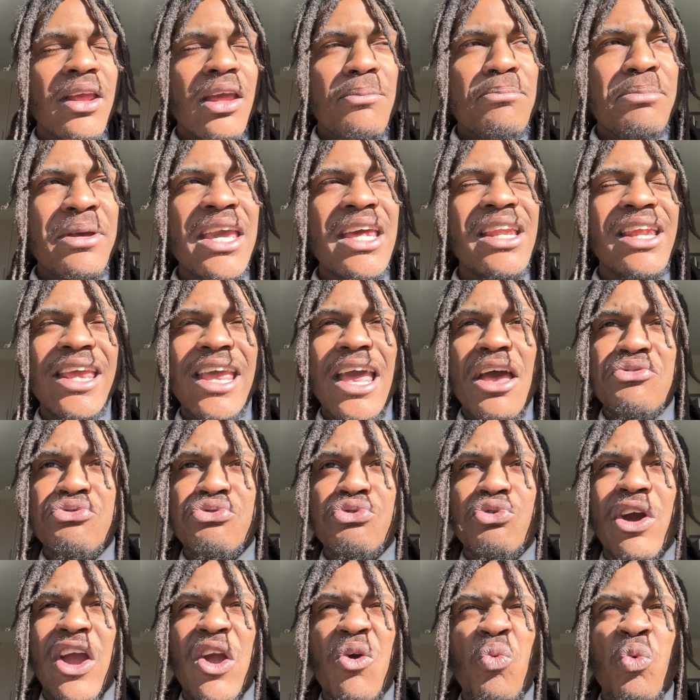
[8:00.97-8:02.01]
PDF
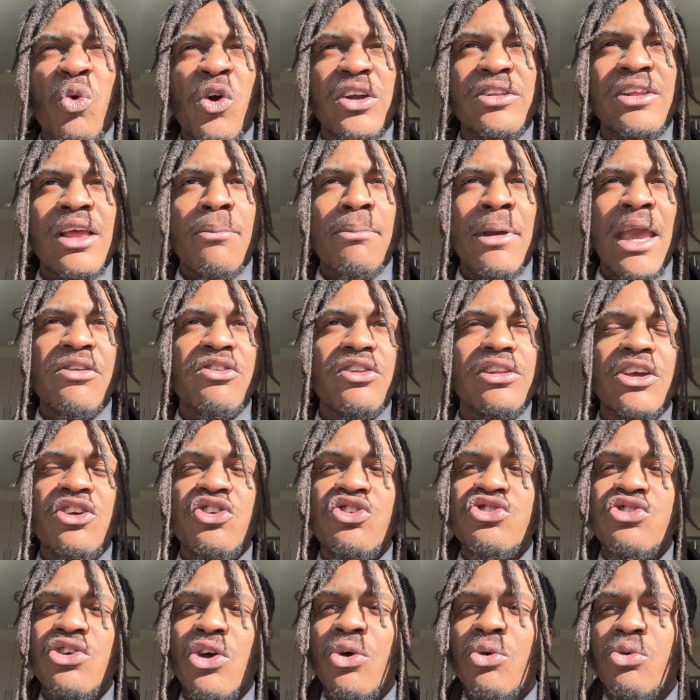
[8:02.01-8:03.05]
framework that basically
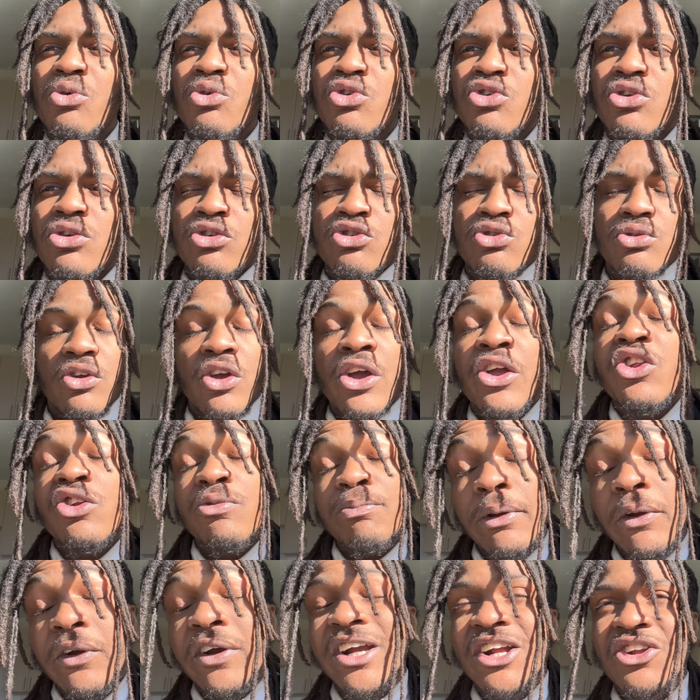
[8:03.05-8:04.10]
shows
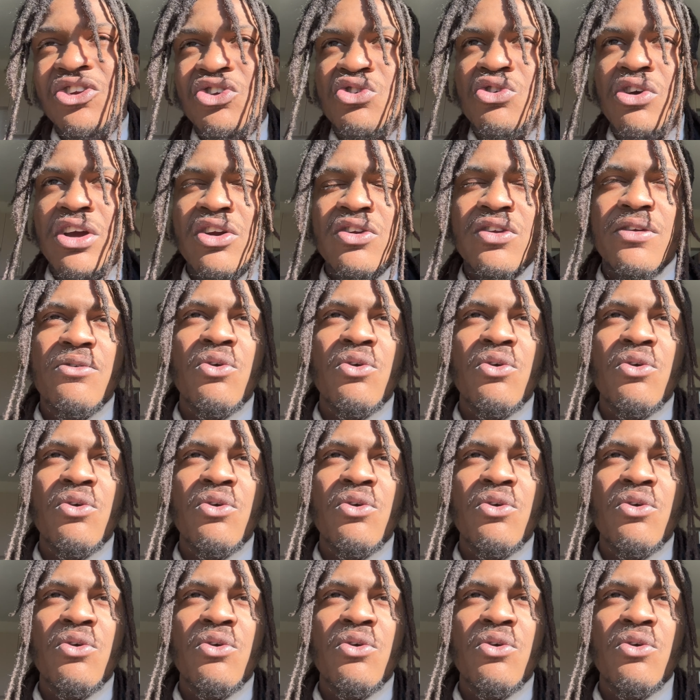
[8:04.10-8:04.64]
experienced traders, of